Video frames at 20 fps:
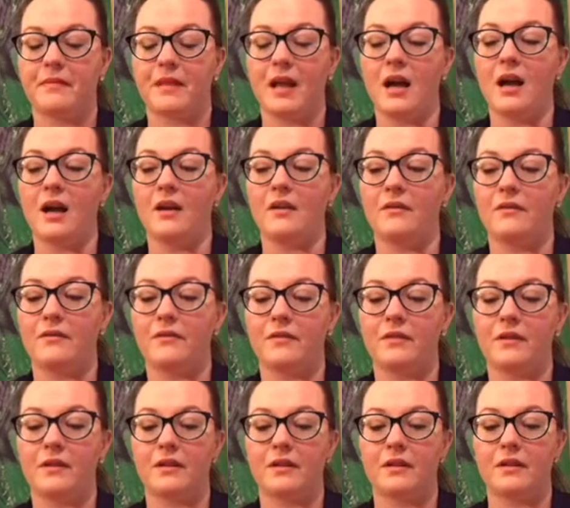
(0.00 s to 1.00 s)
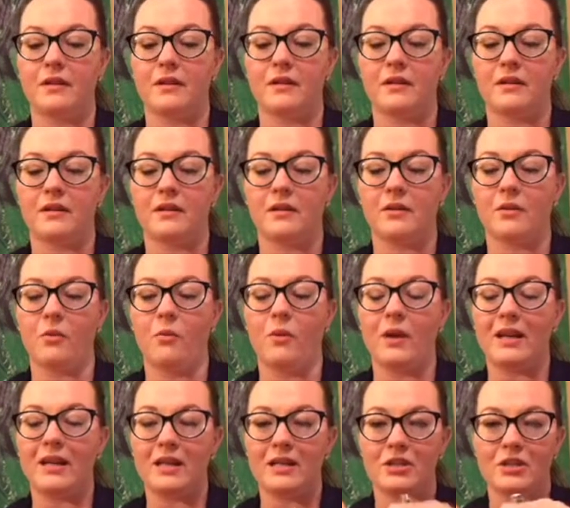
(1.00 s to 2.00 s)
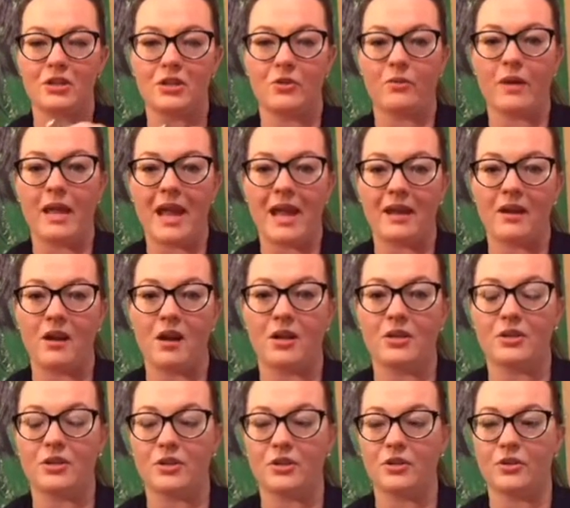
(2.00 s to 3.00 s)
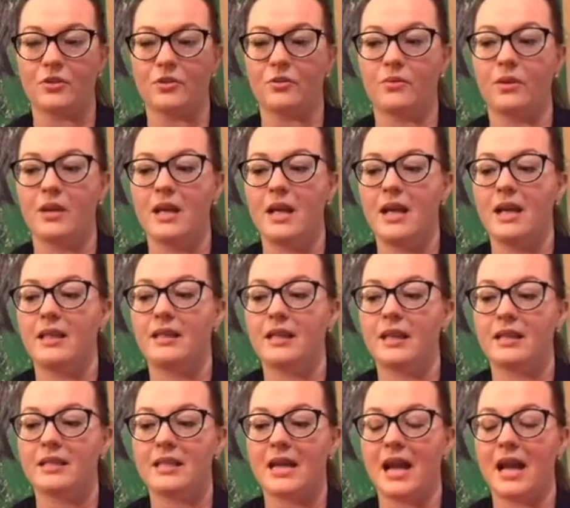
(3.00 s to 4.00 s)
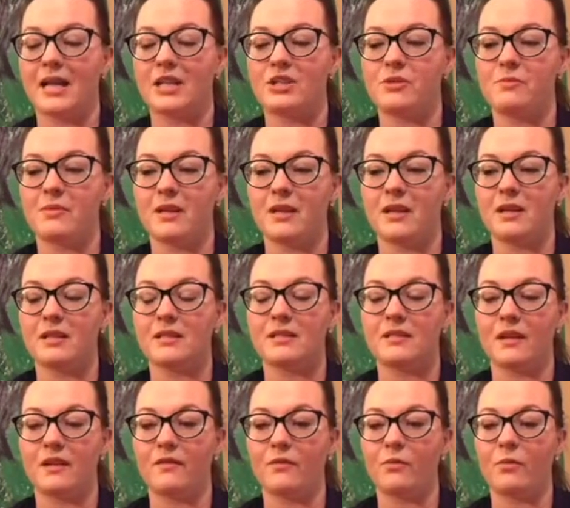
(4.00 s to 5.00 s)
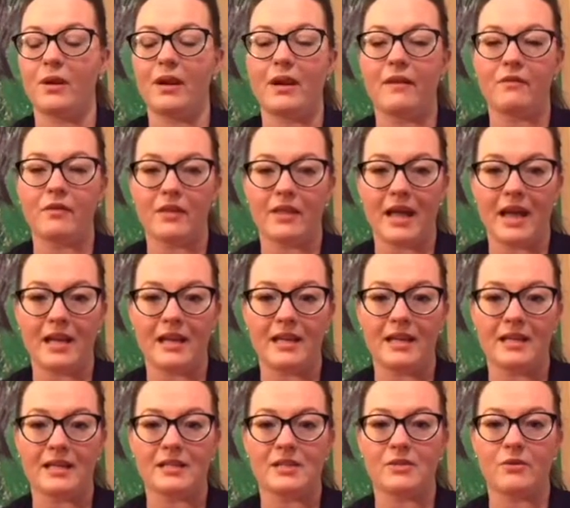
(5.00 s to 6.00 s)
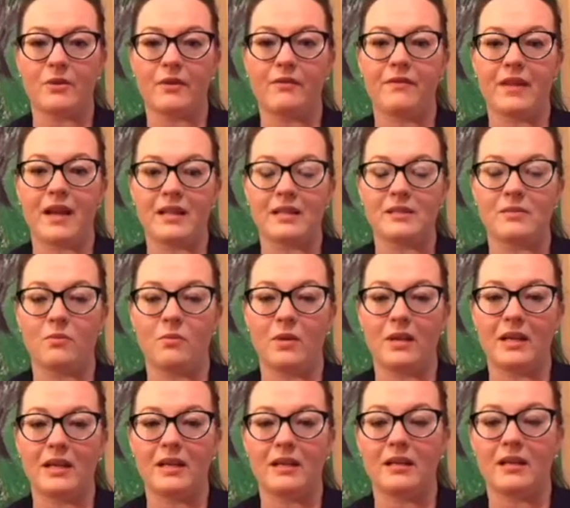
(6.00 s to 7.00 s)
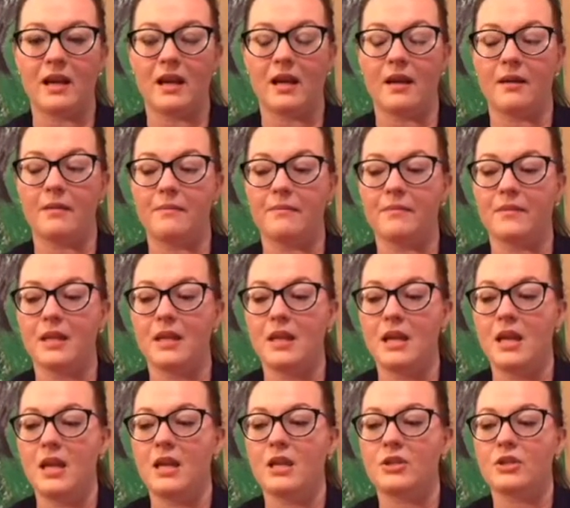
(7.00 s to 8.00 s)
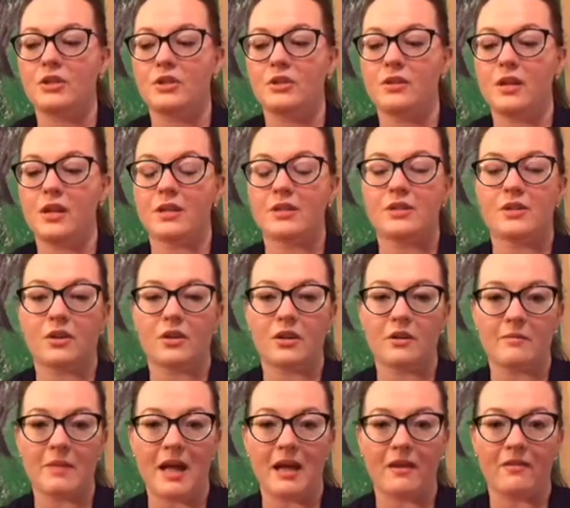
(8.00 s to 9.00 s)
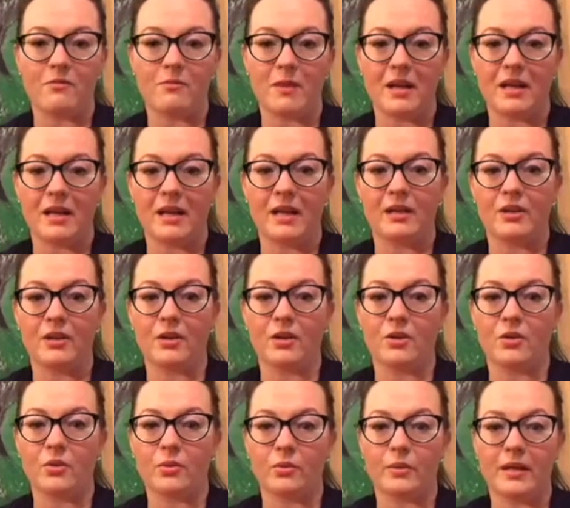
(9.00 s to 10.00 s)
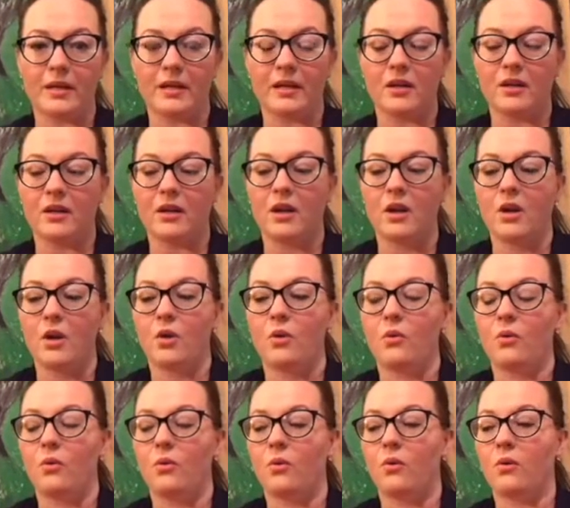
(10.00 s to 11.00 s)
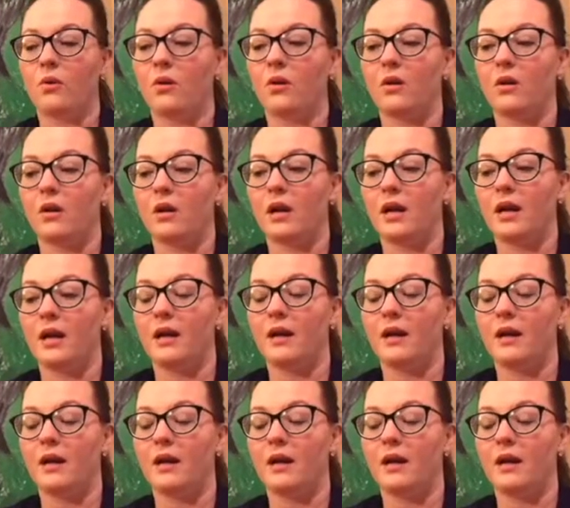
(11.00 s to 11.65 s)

of wanting to hang on to the attachment of whatever that is. So if that's wanting a certain amount of money in your career, or